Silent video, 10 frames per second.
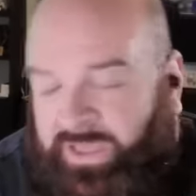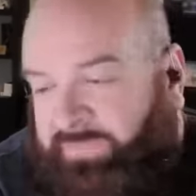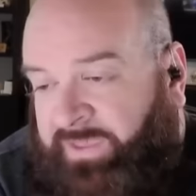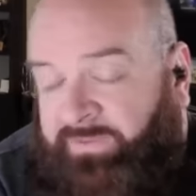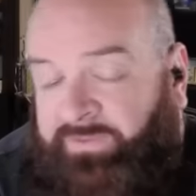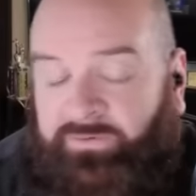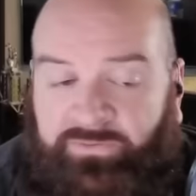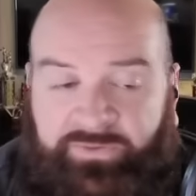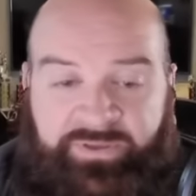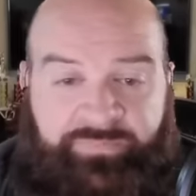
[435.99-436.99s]
And maybe they're
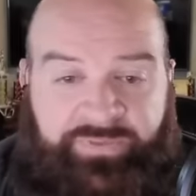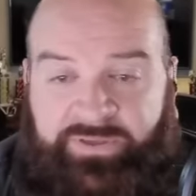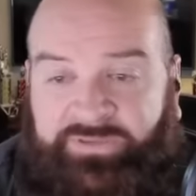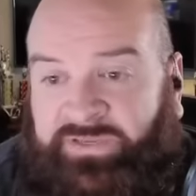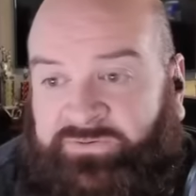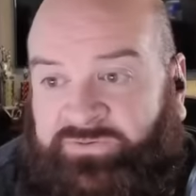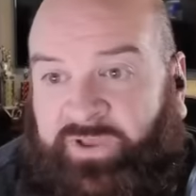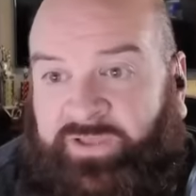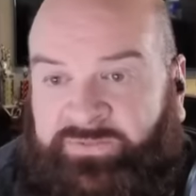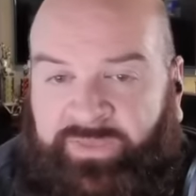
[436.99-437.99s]
doing it because they're
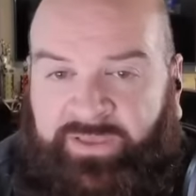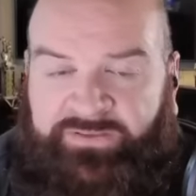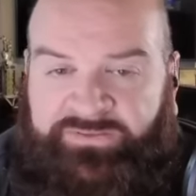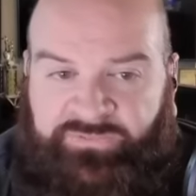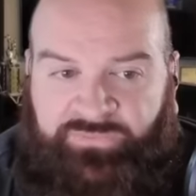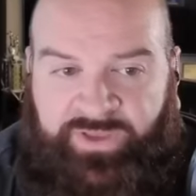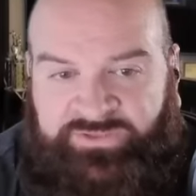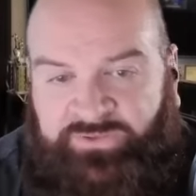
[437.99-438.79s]
trying to make this a race.